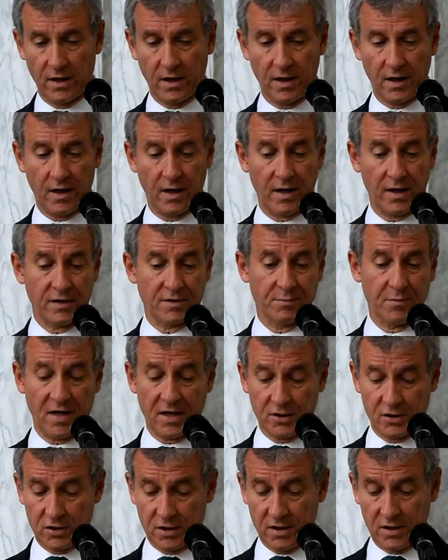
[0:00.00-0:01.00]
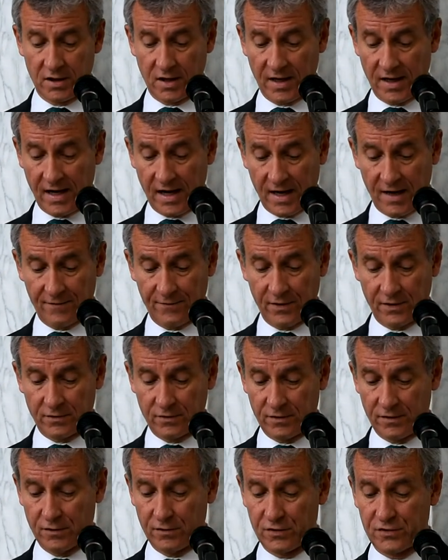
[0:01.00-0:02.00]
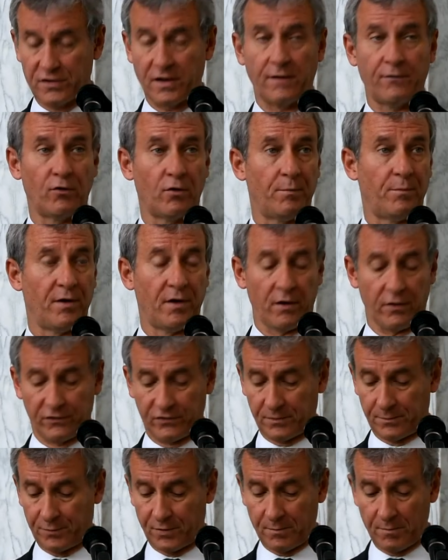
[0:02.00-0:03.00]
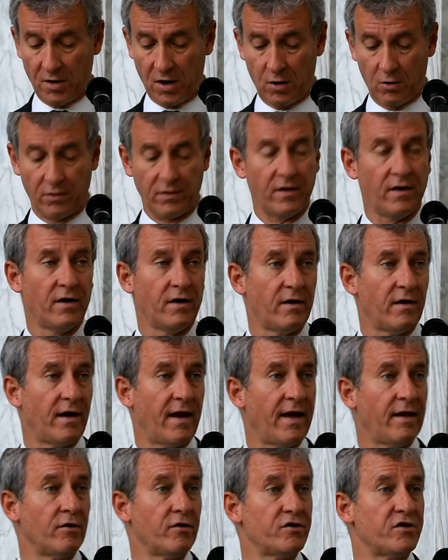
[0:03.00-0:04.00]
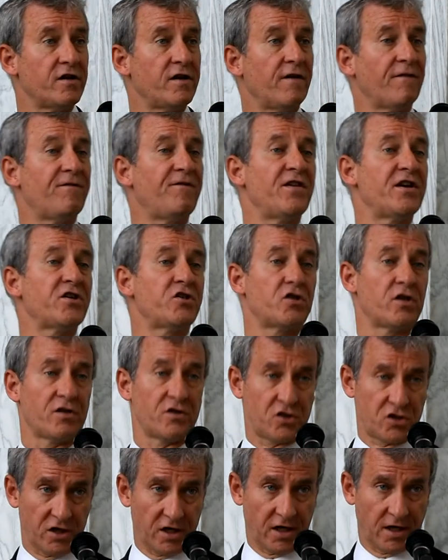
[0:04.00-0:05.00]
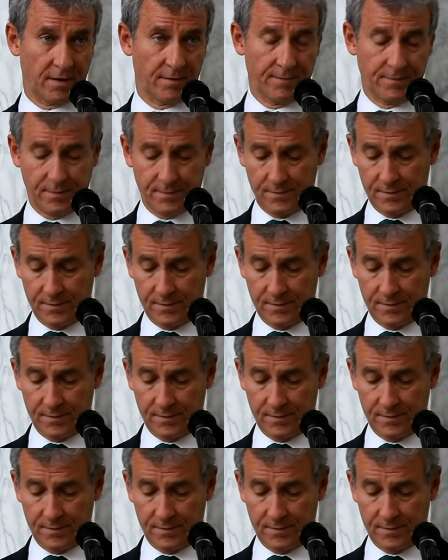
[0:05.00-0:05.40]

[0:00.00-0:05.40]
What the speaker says: As mentioned, I have introduced several bills to promote energy efficiency.